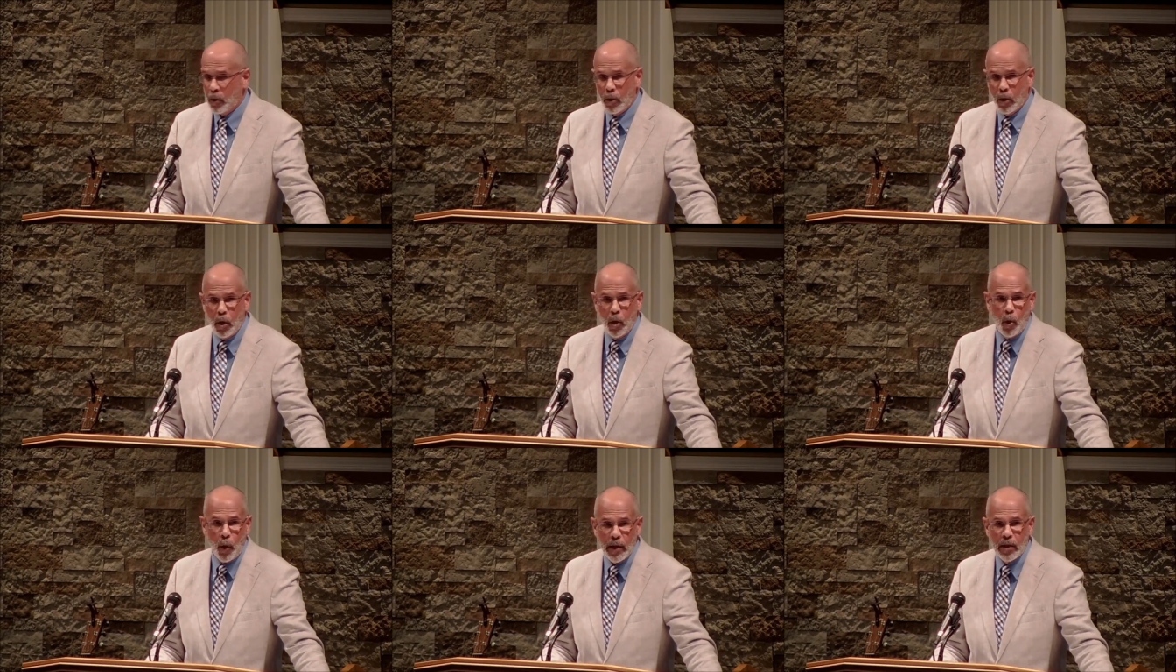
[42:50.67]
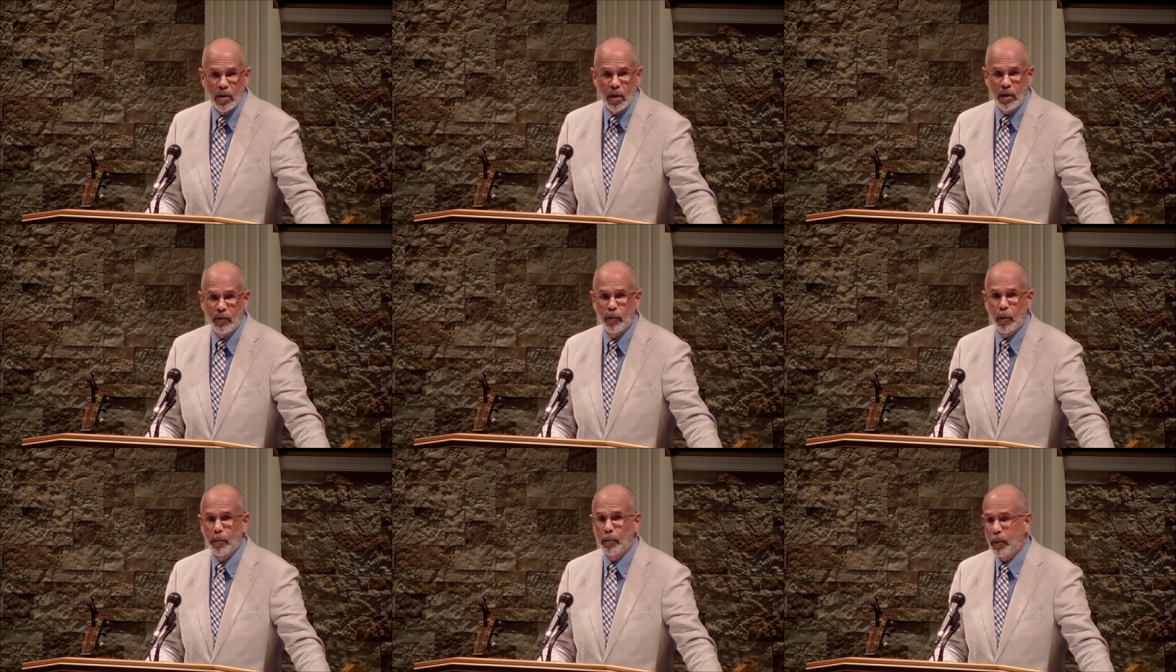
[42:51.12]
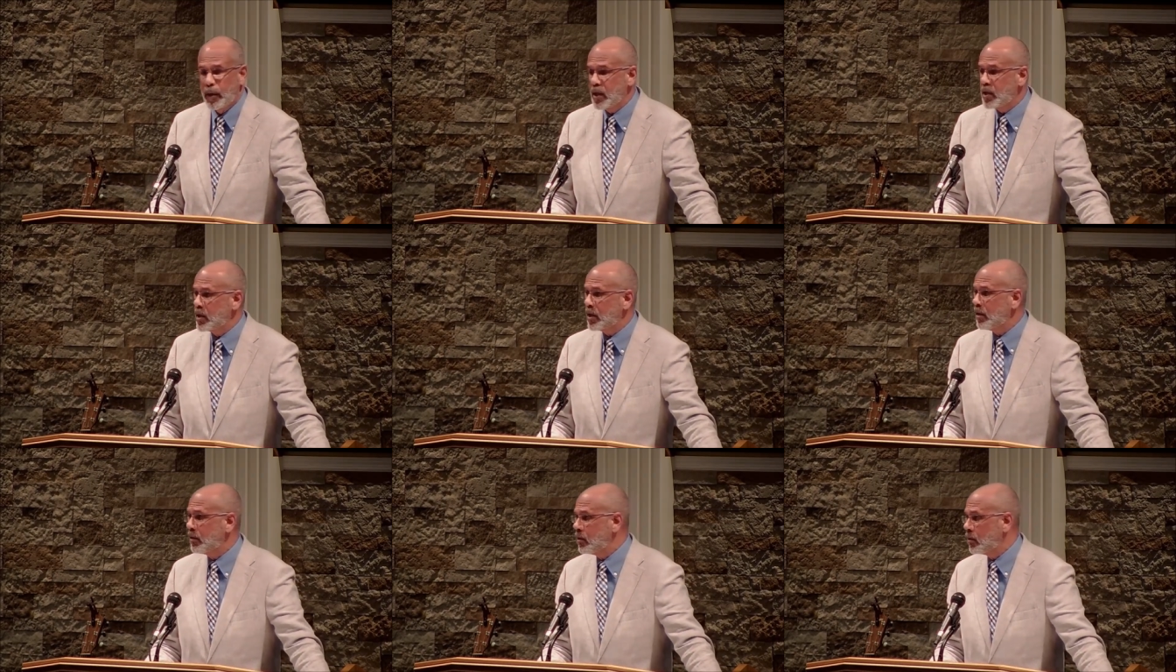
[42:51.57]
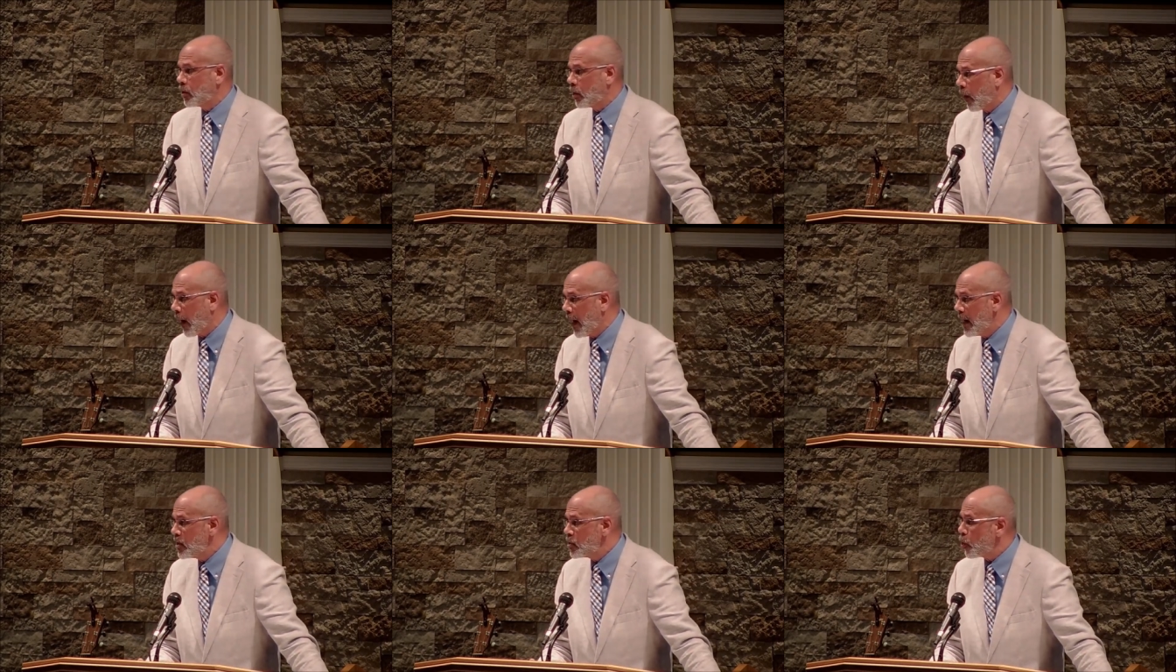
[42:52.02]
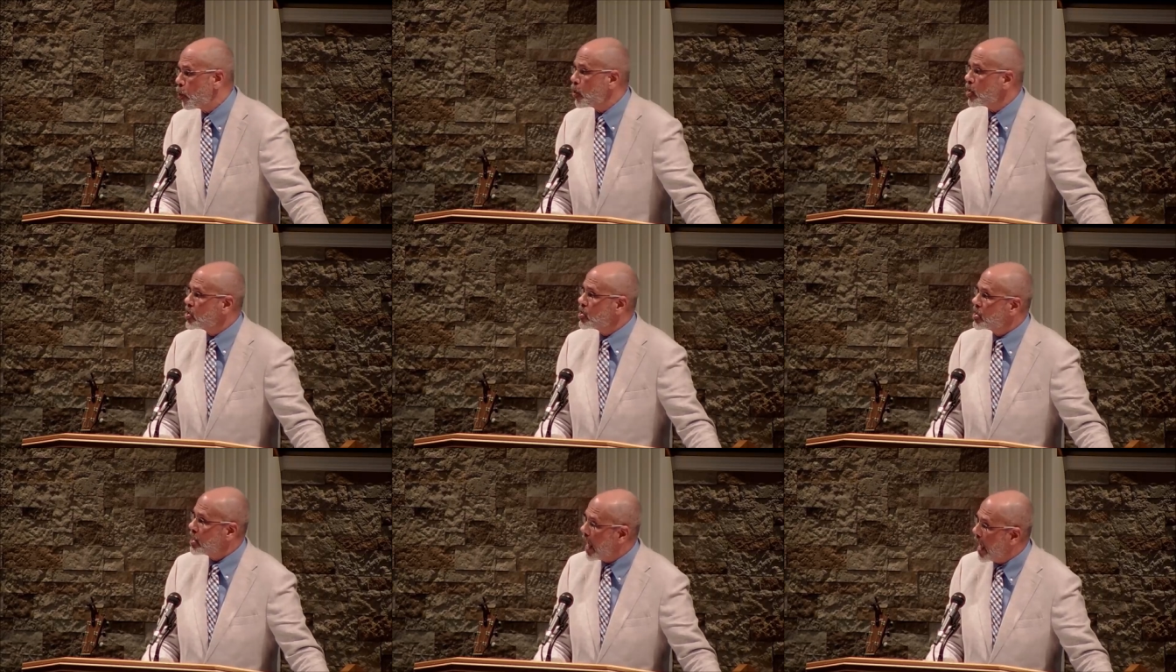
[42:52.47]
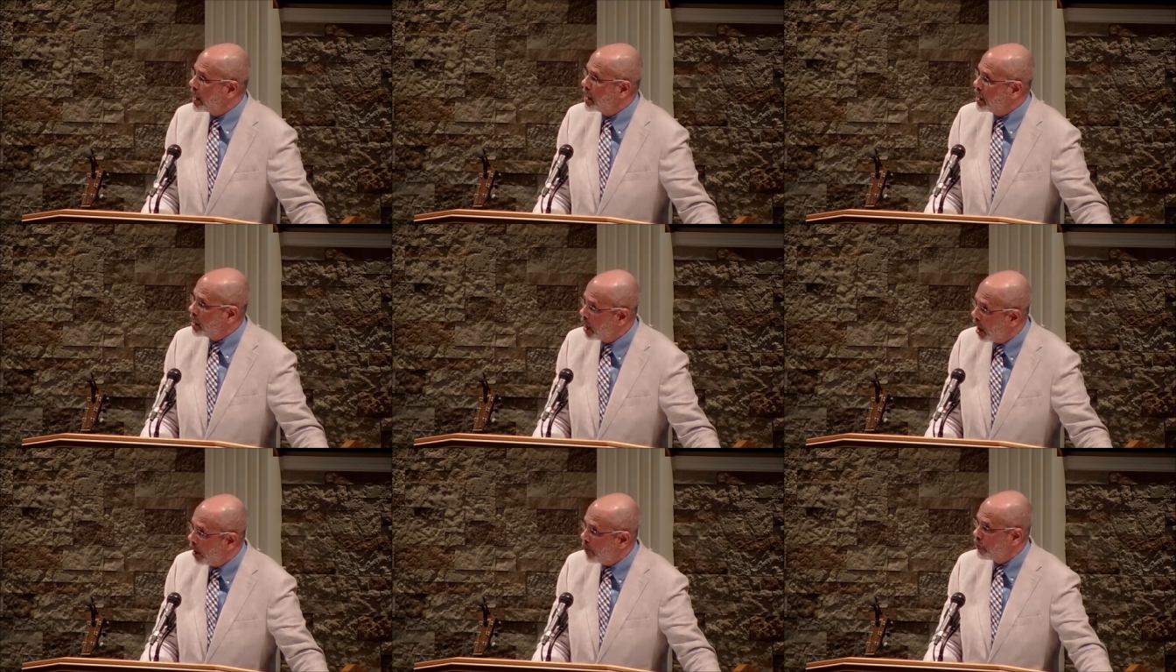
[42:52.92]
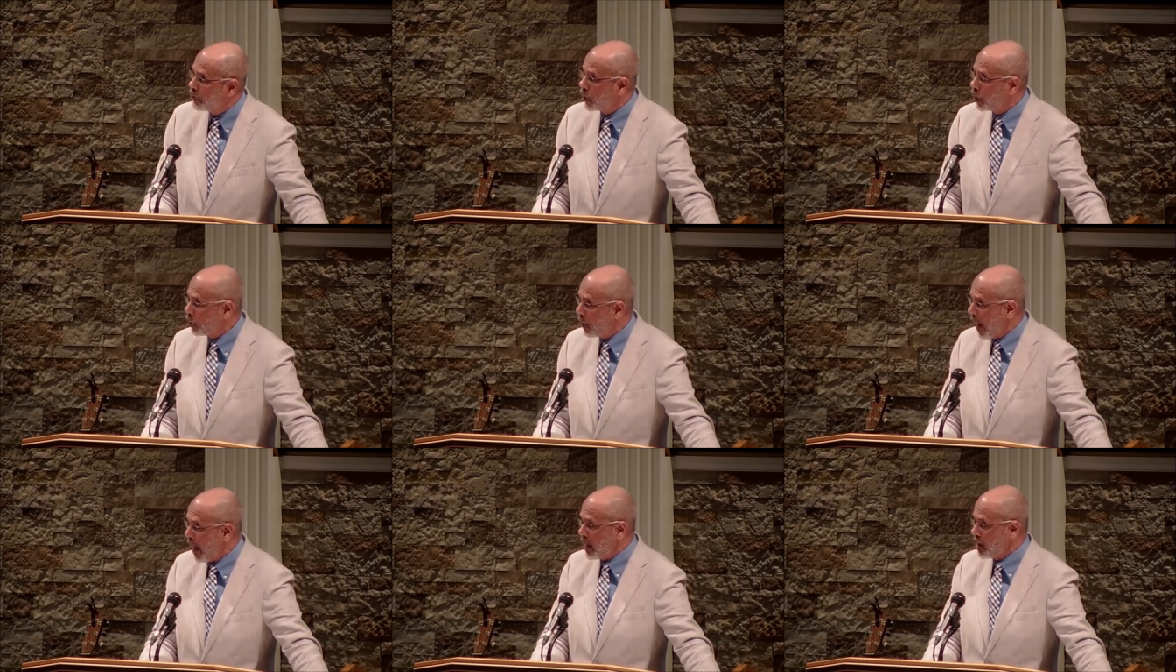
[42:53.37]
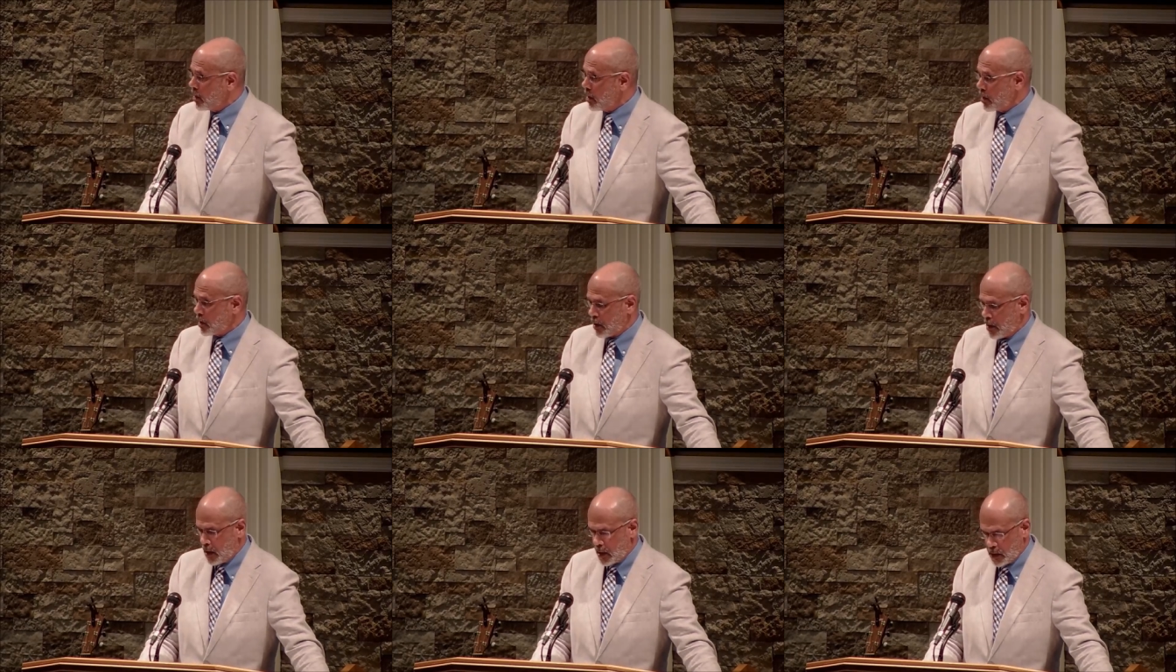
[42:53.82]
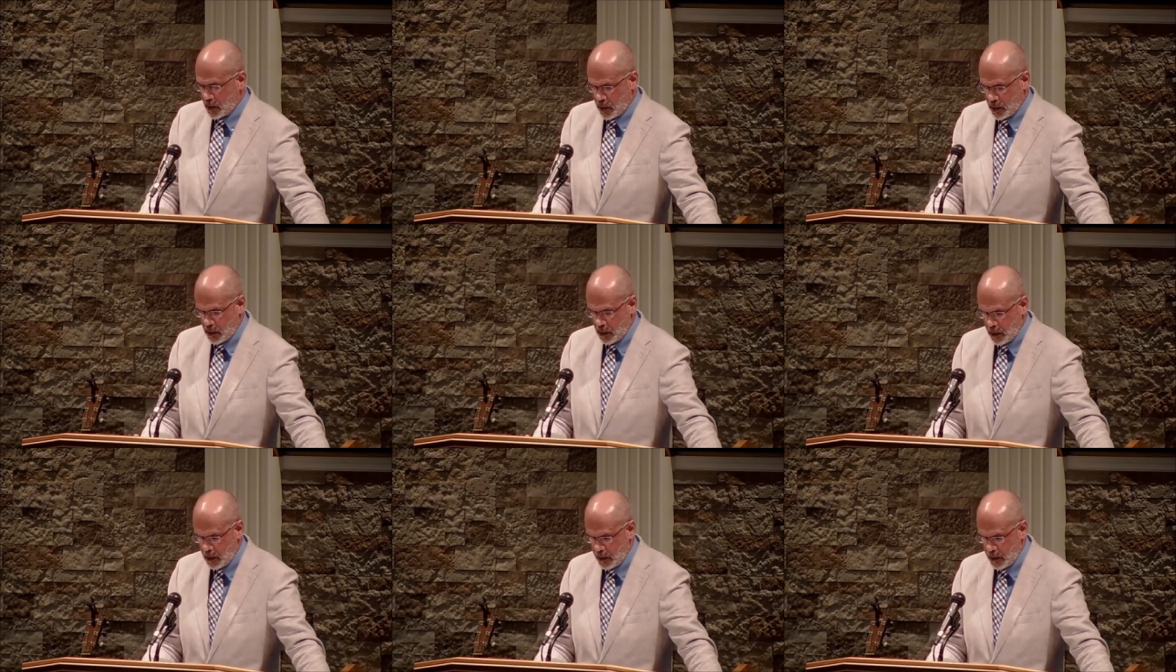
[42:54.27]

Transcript: an anointing for preaching christ or standing up for righteousness